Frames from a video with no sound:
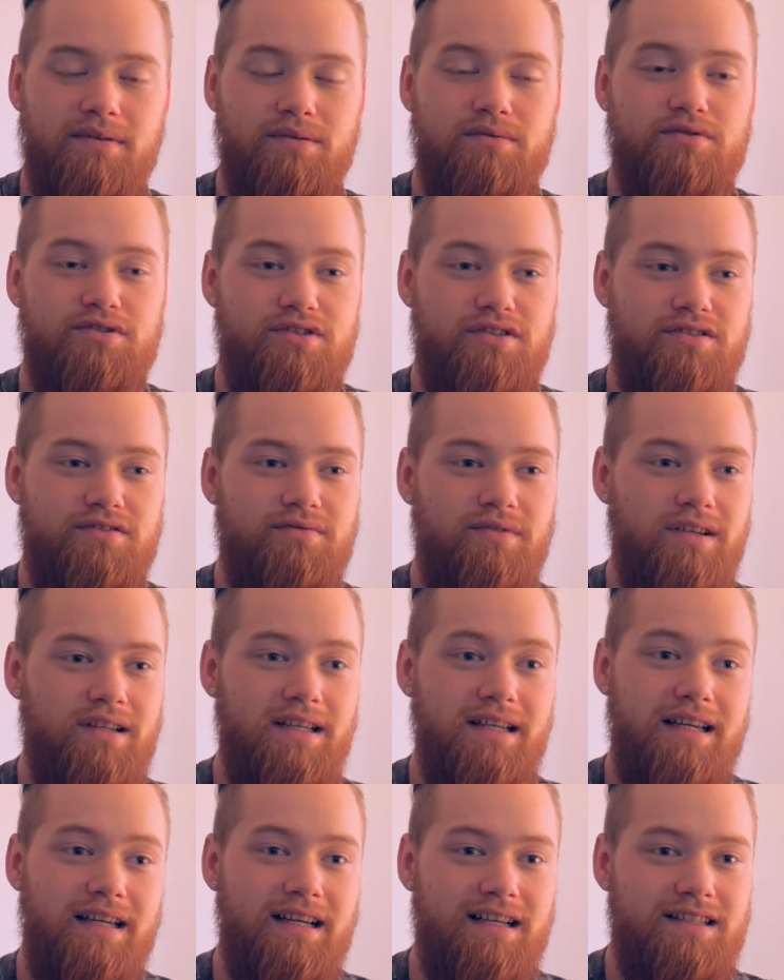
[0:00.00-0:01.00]
It was just
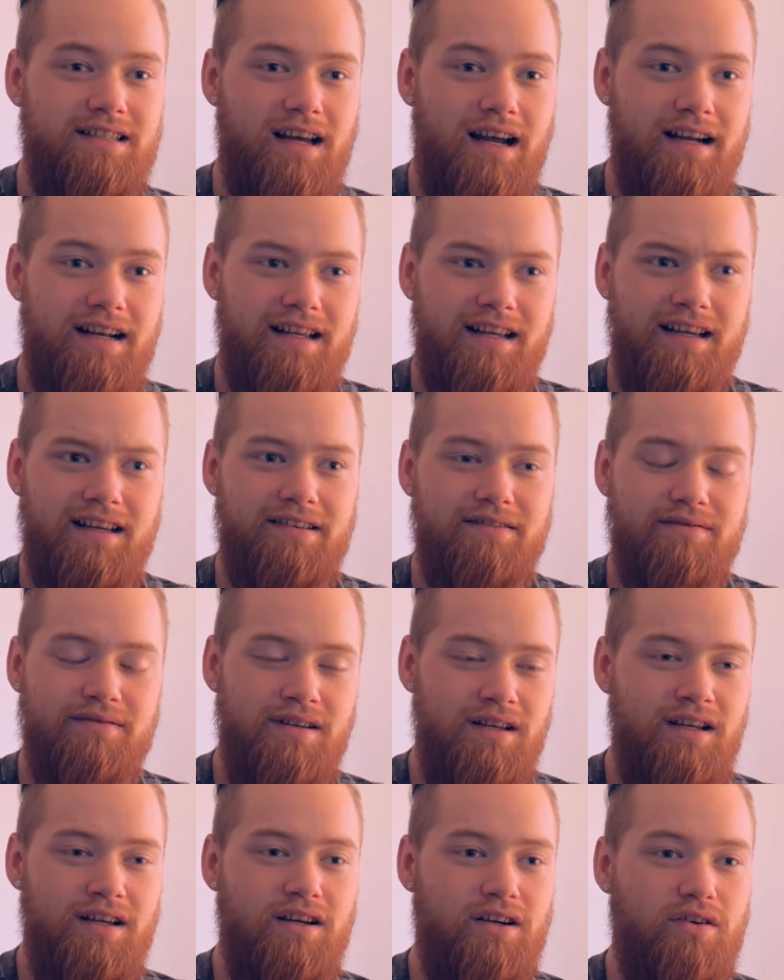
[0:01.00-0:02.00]
really exciting and
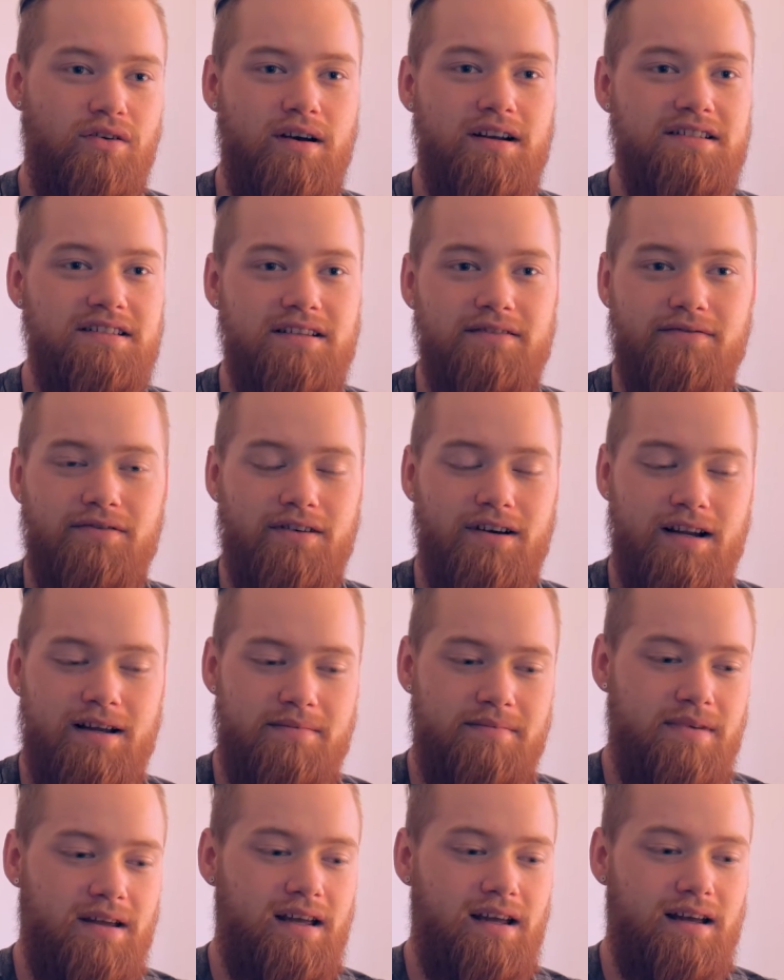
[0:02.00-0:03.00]
crazy for
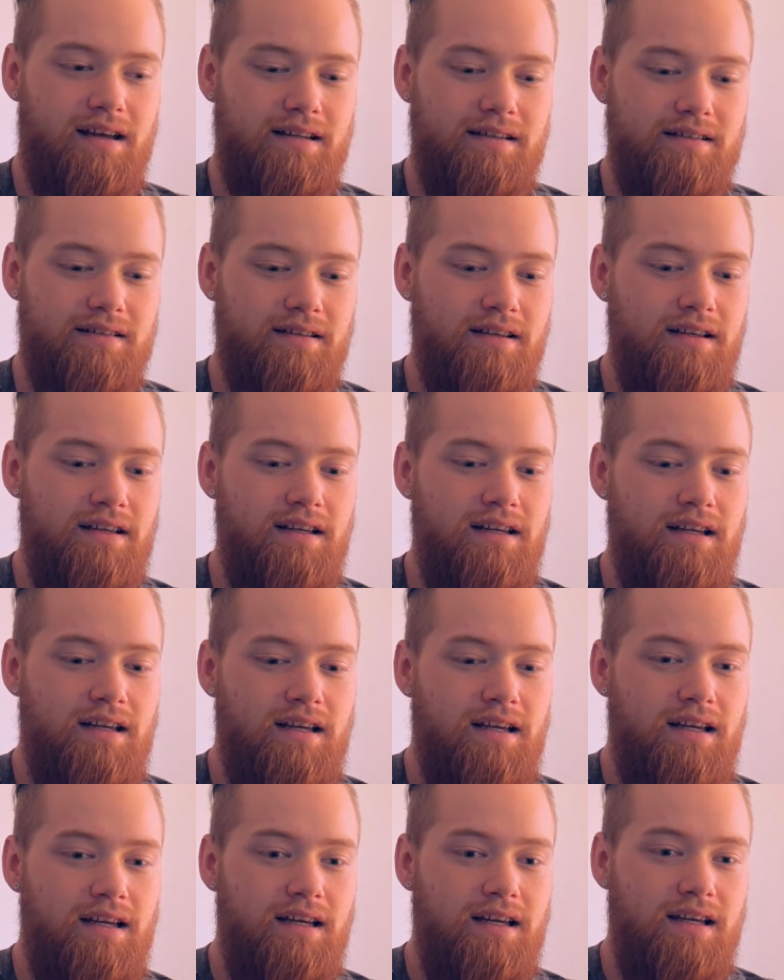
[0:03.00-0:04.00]
him, and
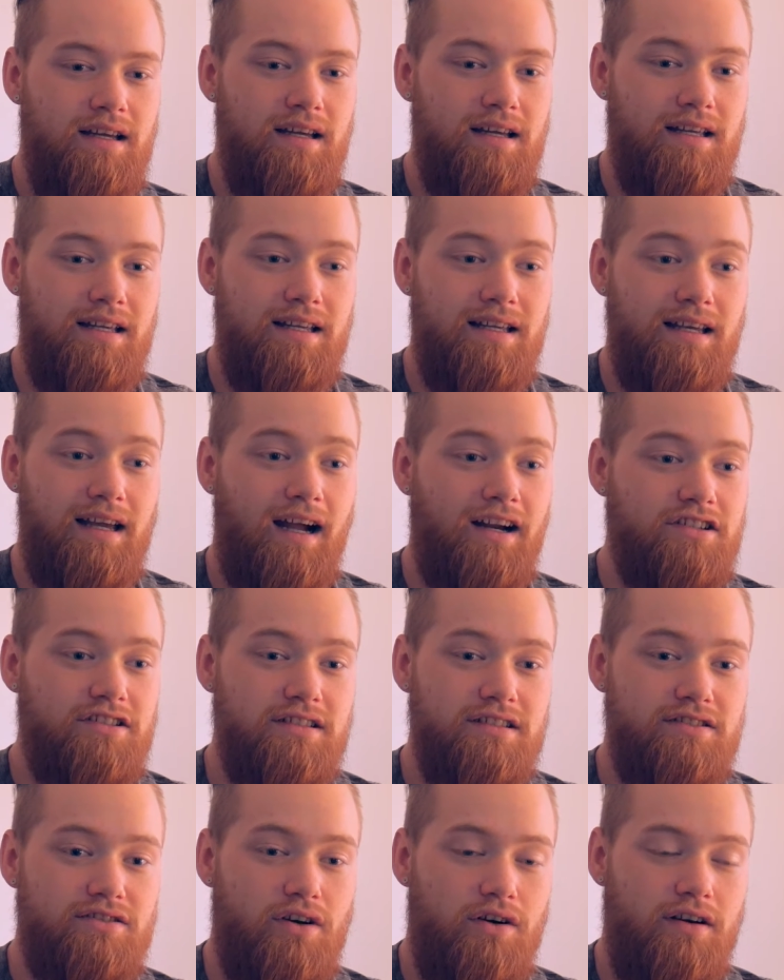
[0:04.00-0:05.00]
he
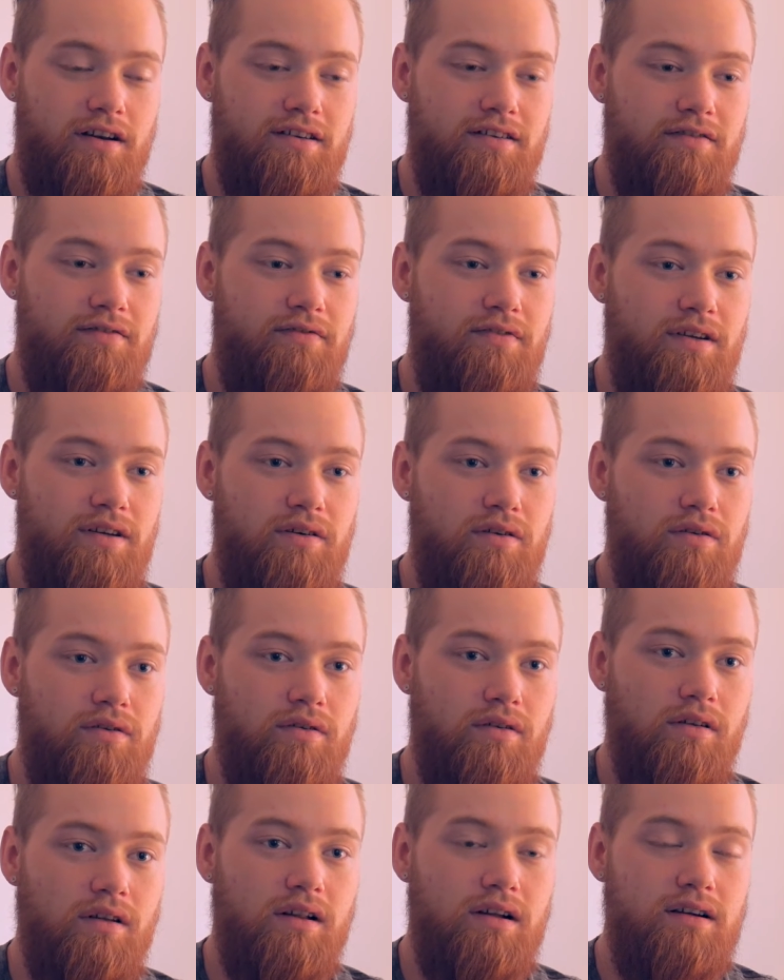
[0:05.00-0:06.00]
actually started to
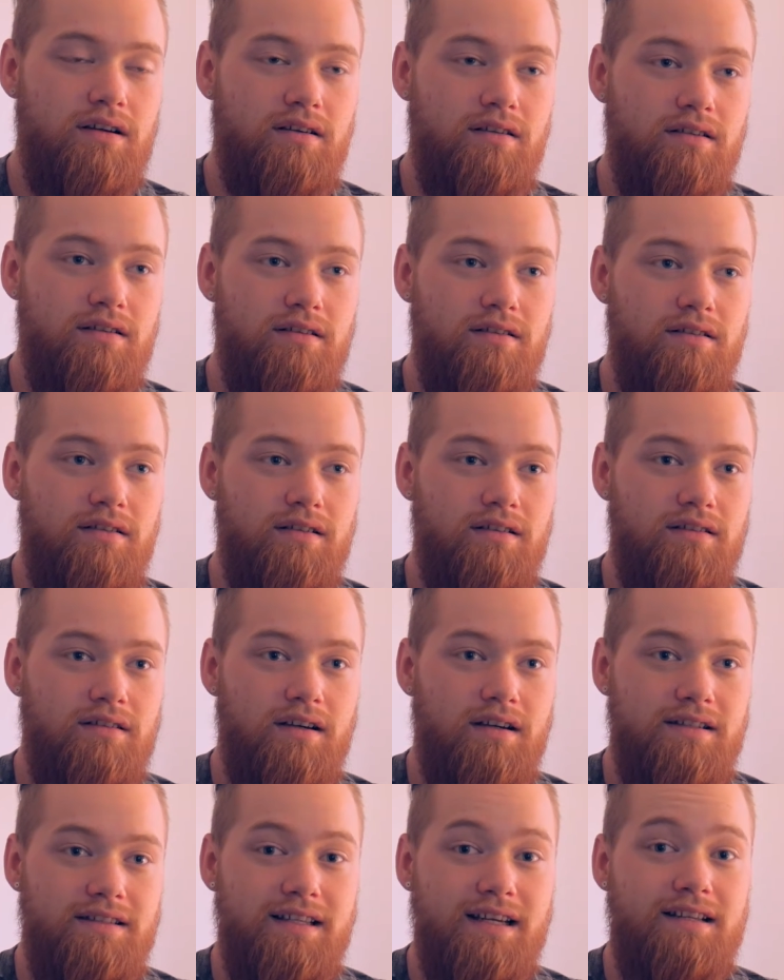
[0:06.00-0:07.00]
feel
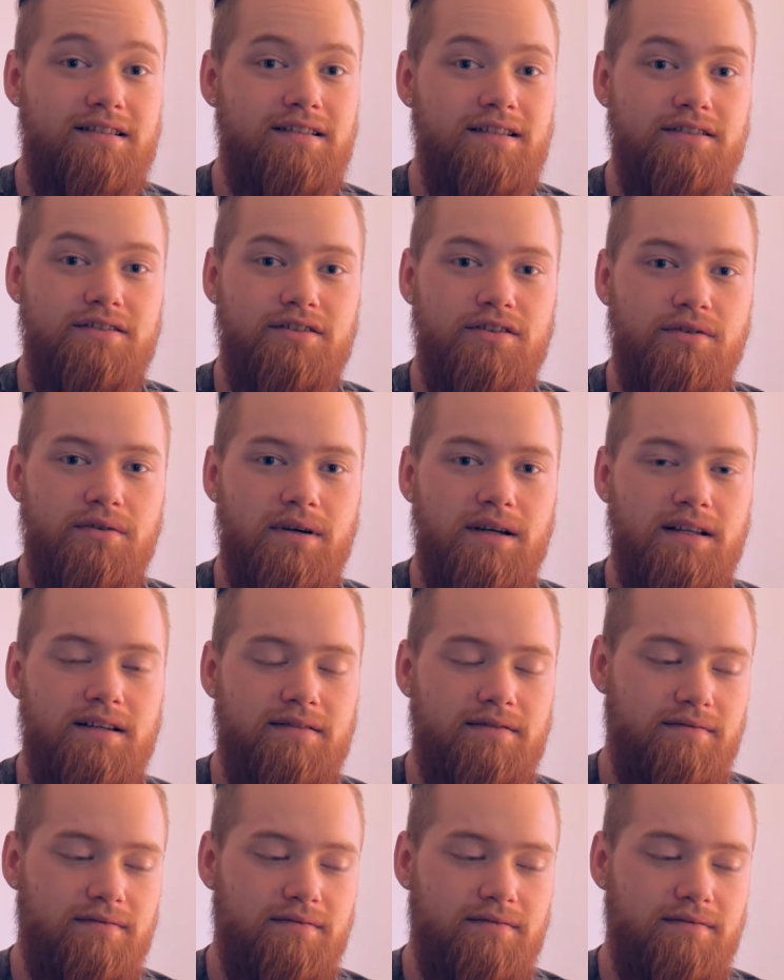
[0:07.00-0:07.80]
addicted to it,